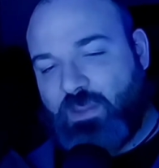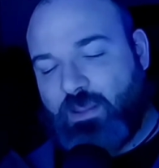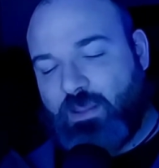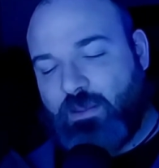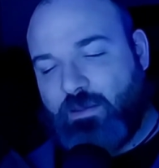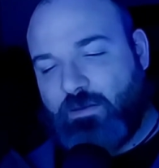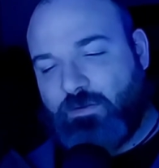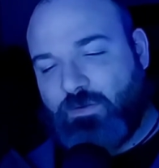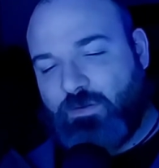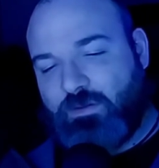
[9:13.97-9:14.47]

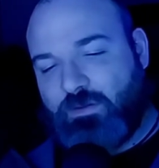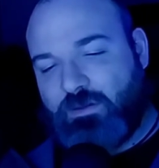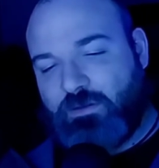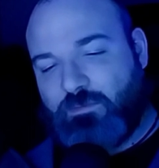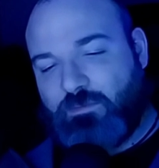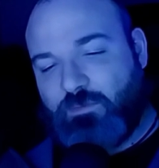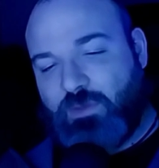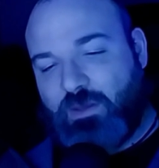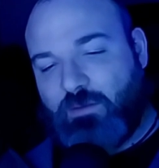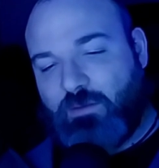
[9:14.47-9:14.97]
I call it
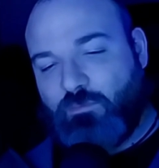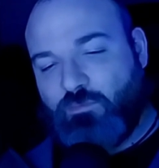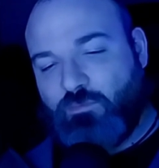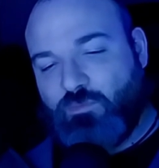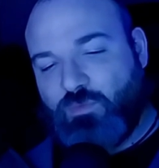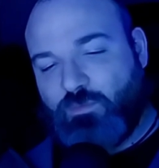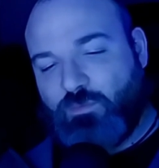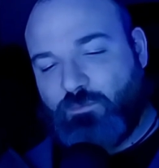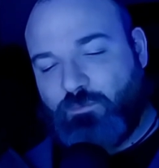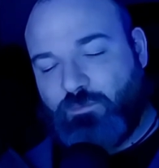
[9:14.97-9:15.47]

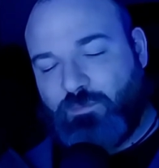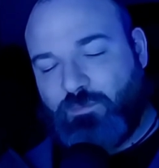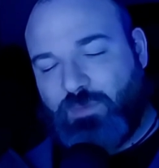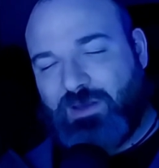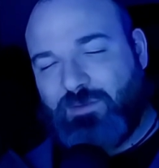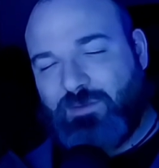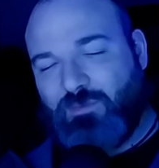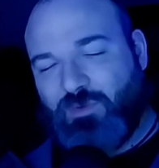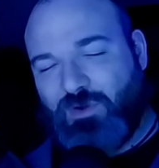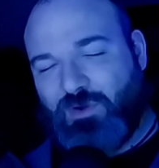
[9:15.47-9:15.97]

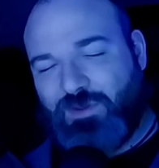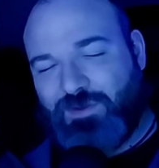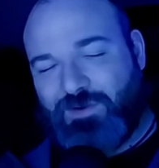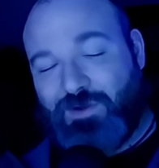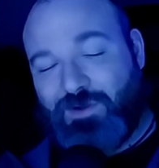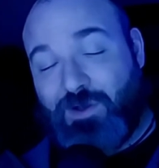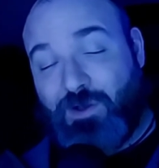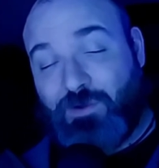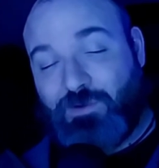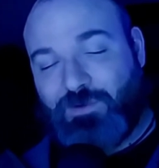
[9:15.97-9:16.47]
big brother
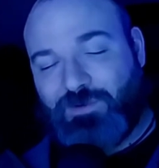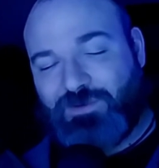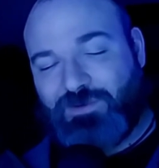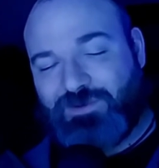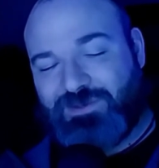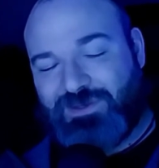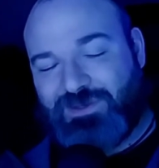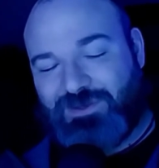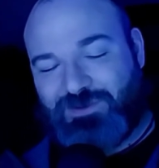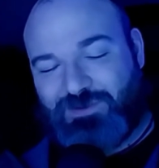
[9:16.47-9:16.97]
uncle
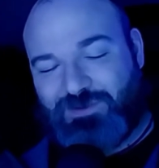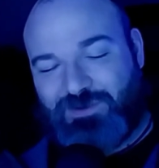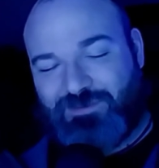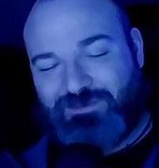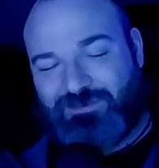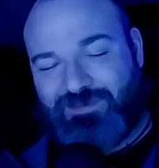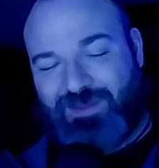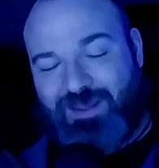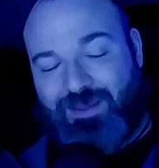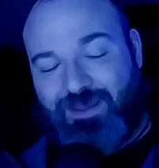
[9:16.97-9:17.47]
syndrome.
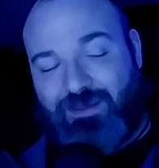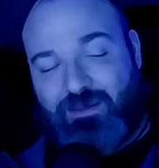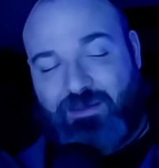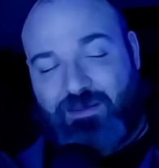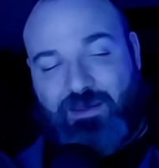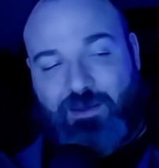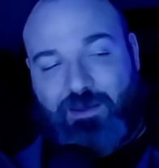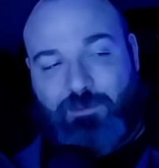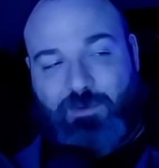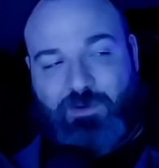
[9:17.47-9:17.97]

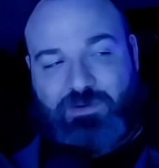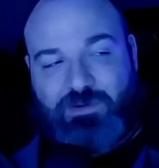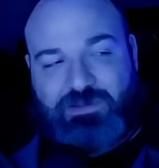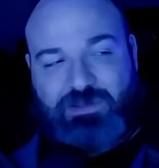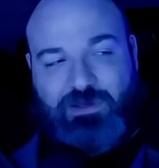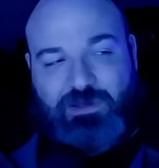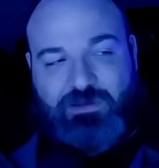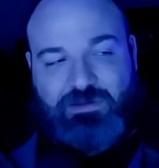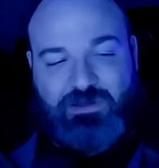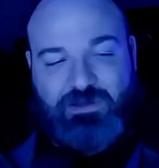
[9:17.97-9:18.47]
I'm always
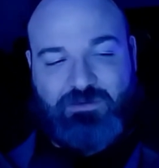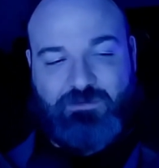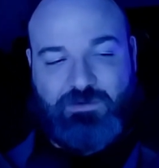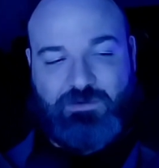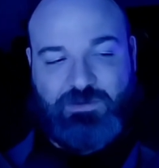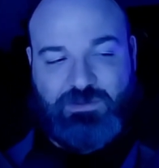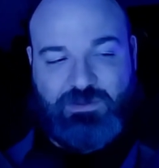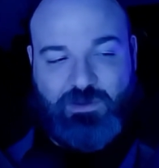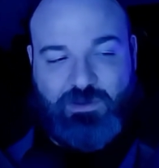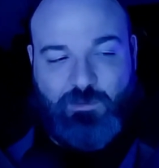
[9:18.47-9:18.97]
hunting for
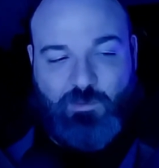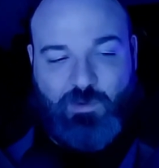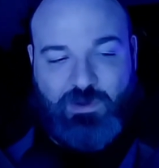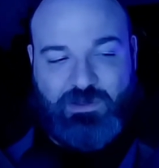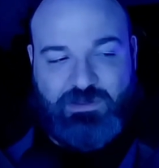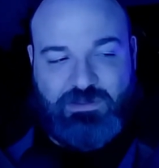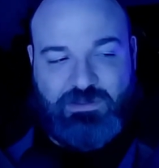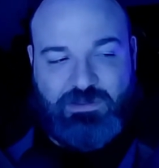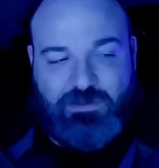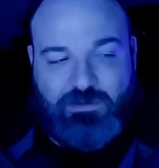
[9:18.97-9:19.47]
someone
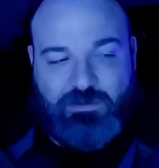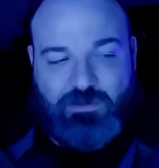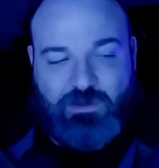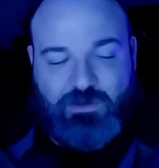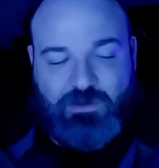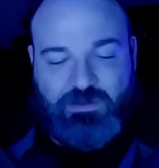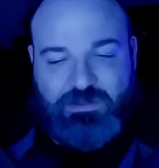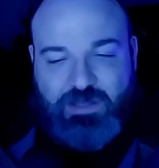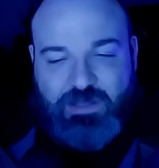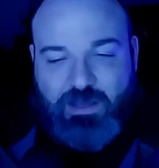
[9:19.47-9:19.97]
to
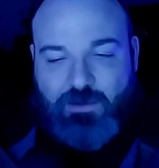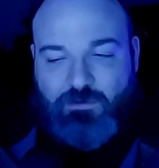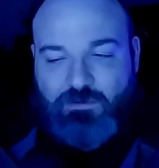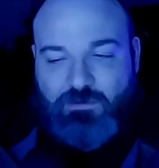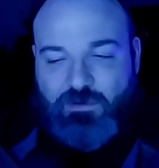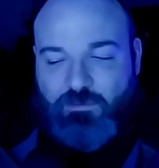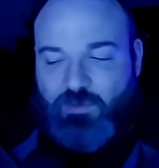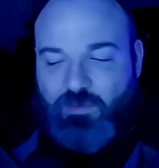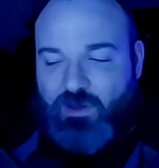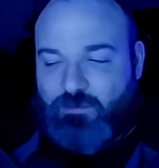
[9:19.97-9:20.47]
look down
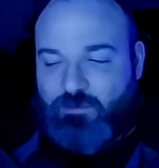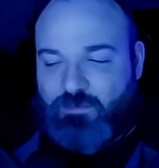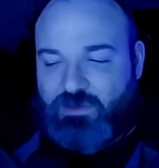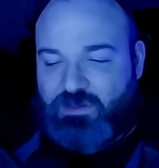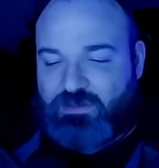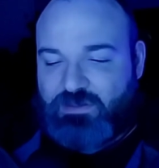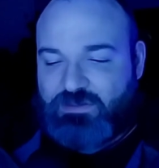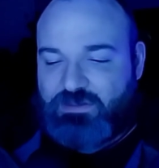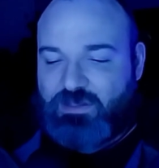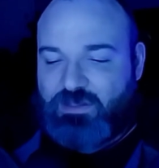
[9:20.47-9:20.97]
upon me
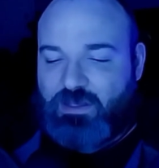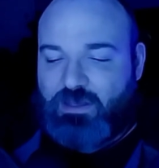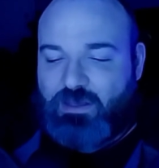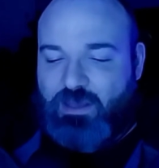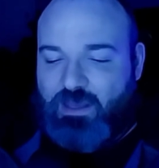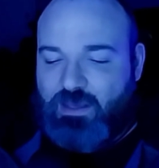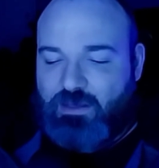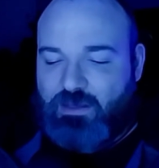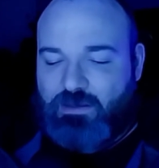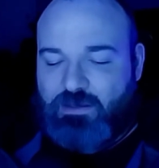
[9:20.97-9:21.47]
and say,
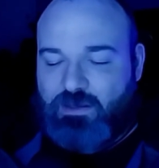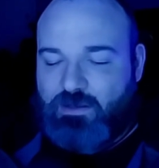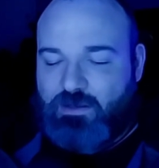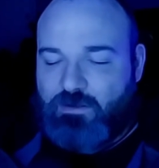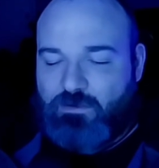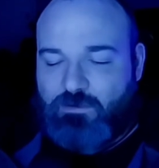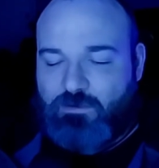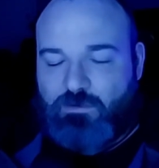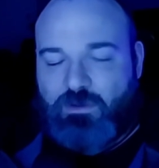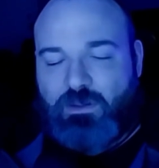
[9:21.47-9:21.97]
"Hey
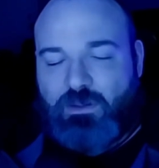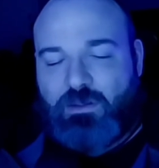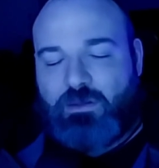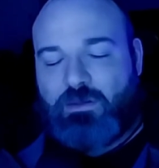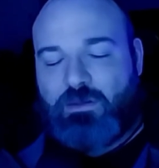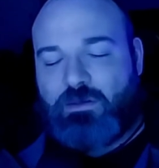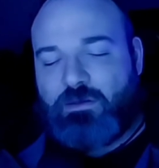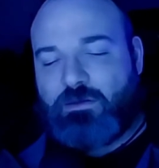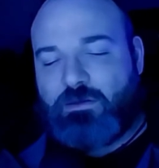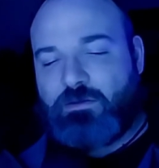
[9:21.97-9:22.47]
kiddo,
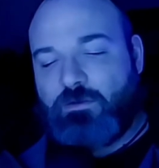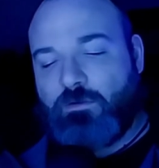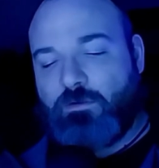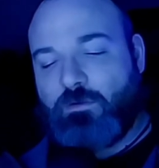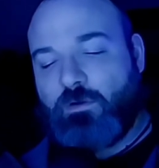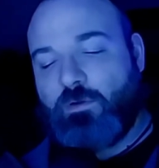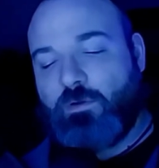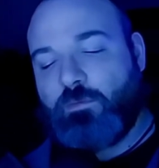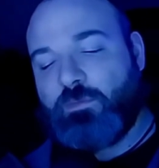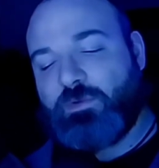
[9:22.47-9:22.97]
you're
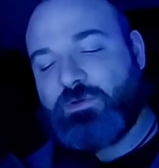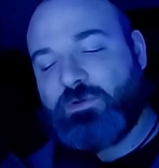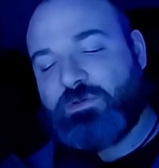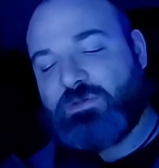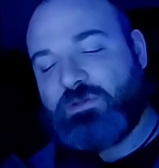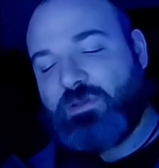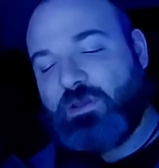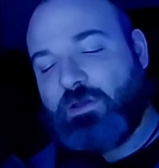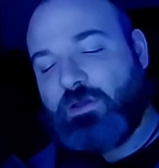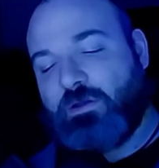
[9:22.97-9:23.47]

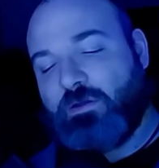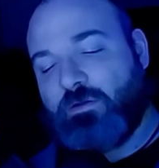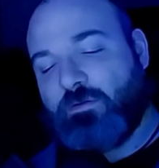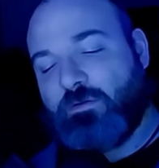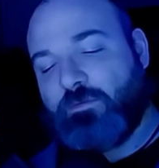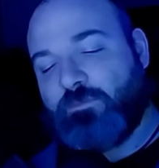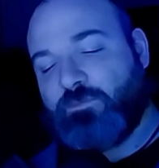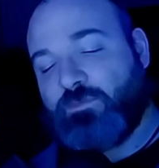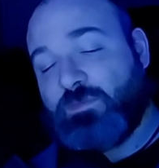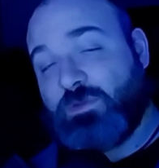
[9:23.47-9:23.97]
almost there."
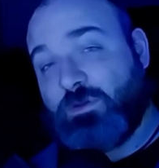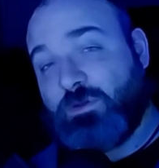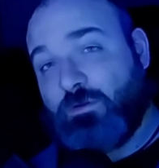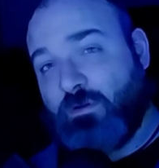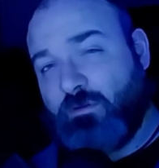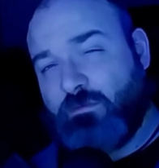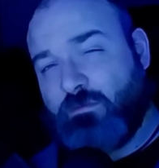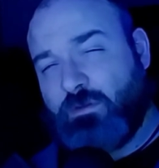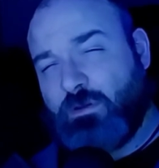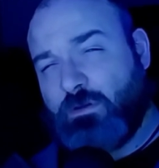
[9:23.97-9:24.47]
Do you
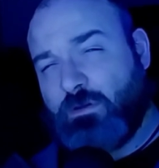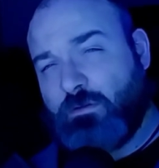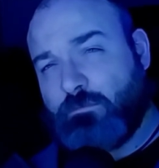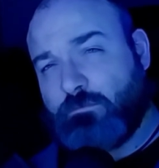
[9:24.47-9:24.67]
have that?